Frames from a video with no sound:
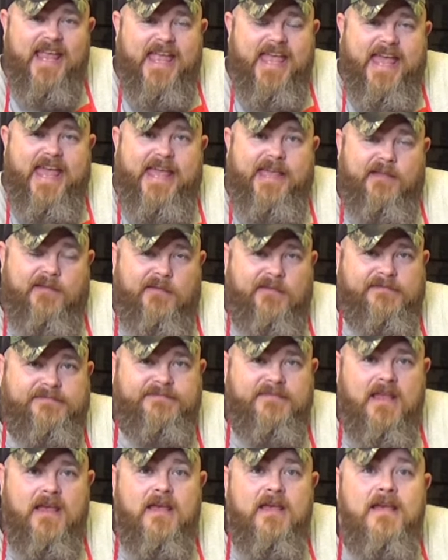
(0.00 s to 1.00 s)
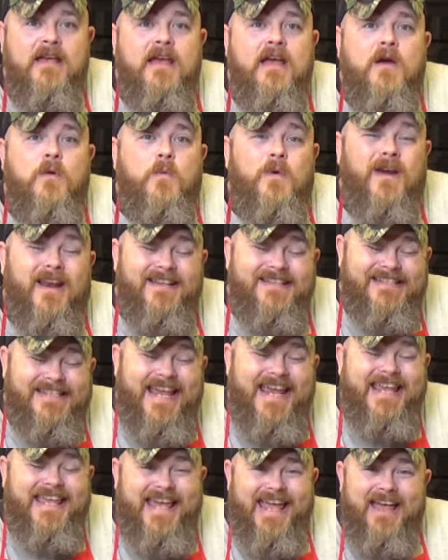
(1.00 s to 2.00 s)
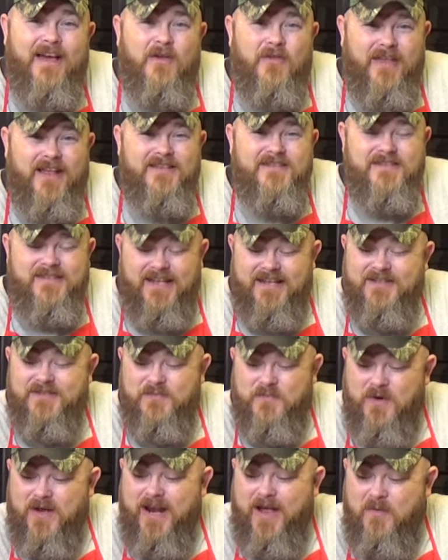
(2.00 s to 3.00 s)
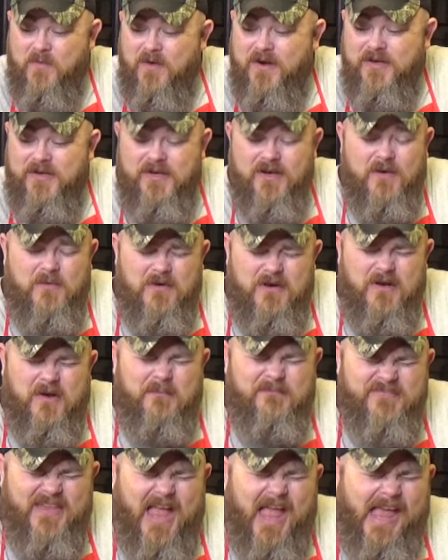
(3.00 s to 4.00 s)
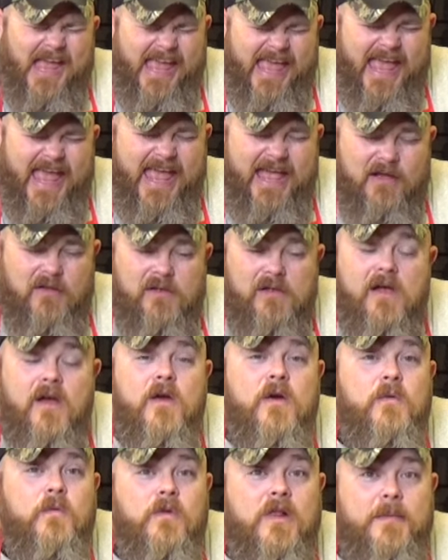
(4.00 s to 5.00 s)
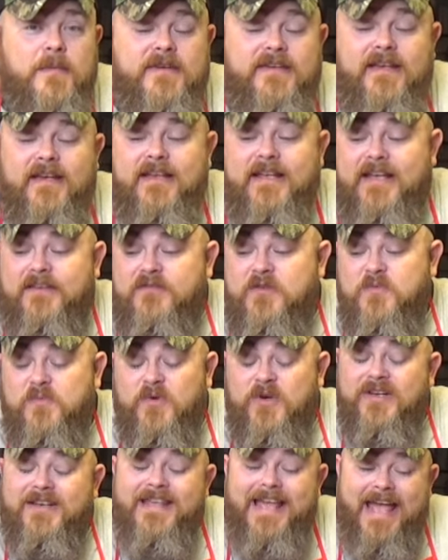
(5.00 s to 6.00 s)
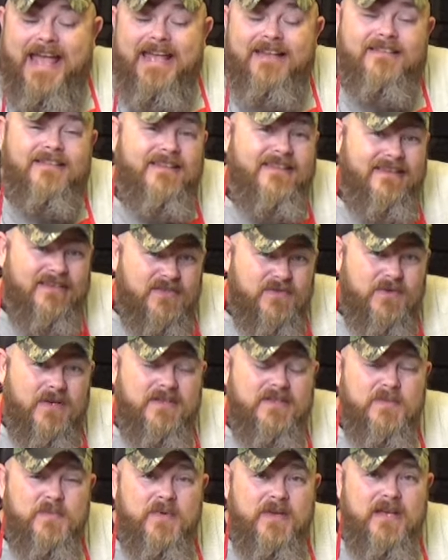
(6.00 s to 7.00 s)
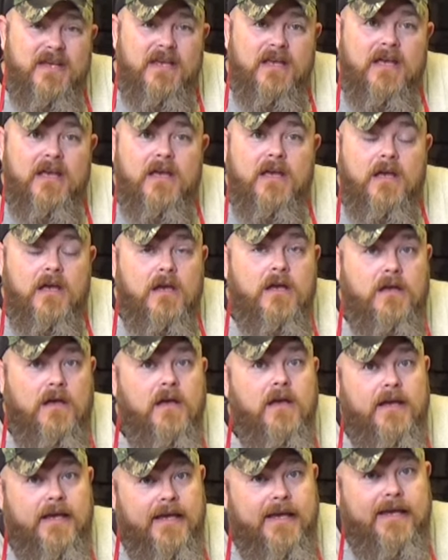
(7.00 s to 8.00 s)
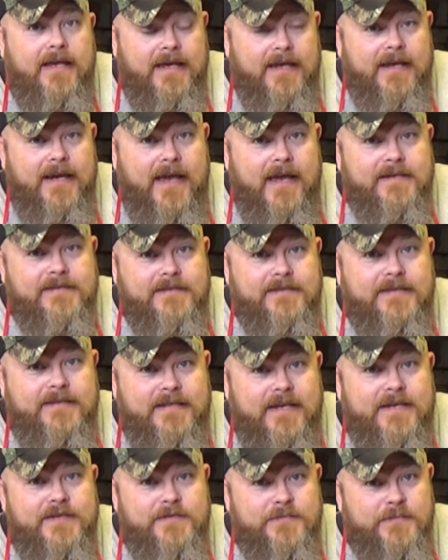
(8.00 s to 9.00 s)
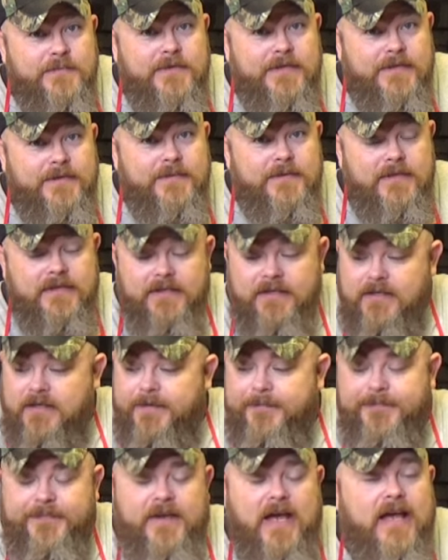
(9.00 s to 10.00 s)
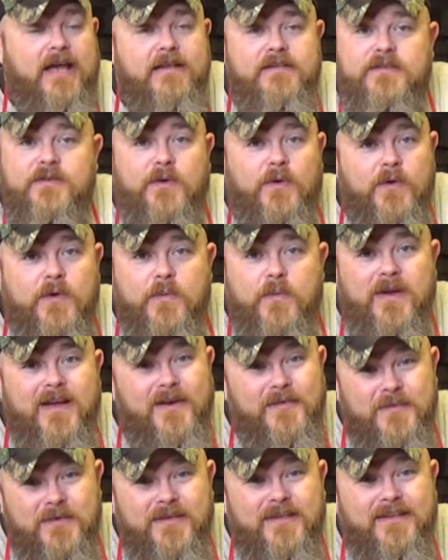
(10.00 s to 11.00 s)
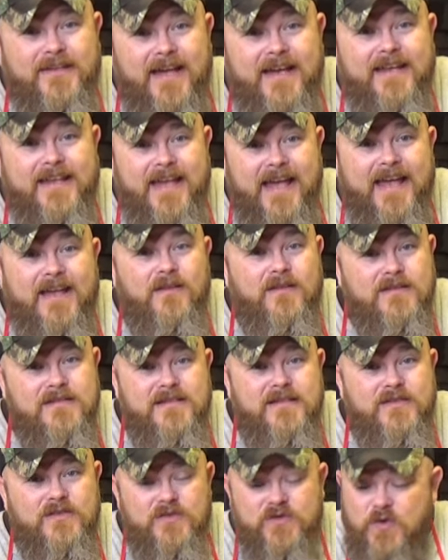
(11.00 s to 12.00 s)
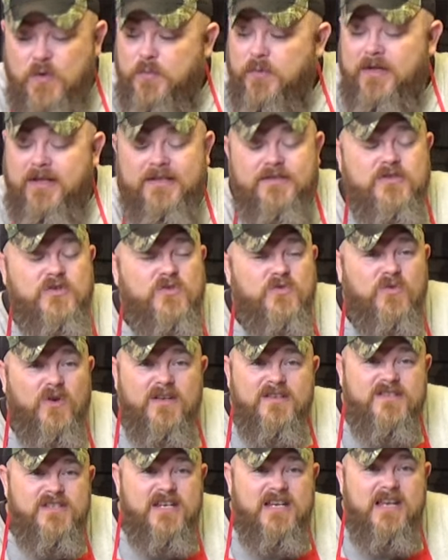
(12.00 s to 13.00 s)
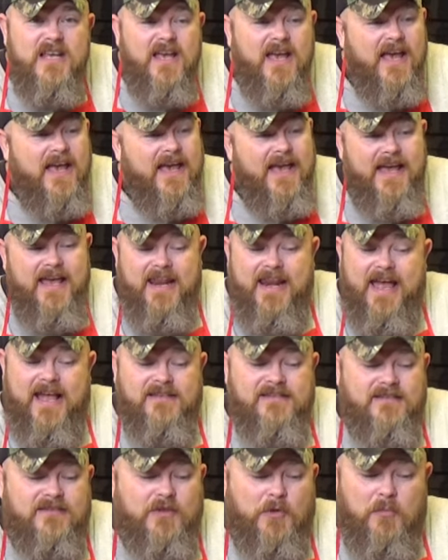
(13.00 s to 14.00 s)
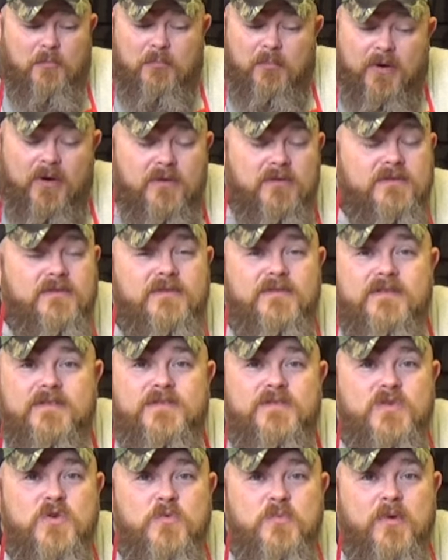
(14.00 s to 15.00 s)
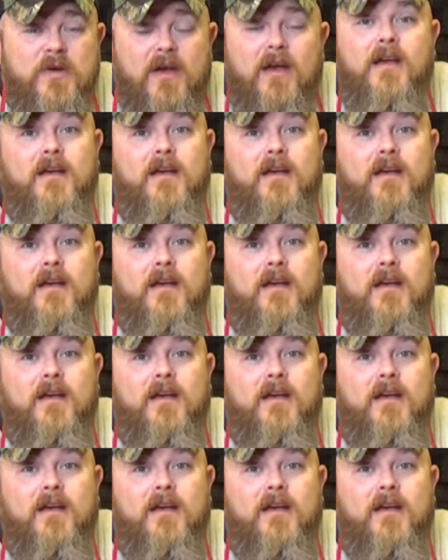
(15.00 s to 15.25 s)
kale. When I say kale, that's that's what I want to do. I want to go kale. Well, let me tell you, if you put kale in this recipe, it actually tastes really, really good. That's the only way I really like kale is in a soup. It's crunchy, it adds a little bulk to the soup,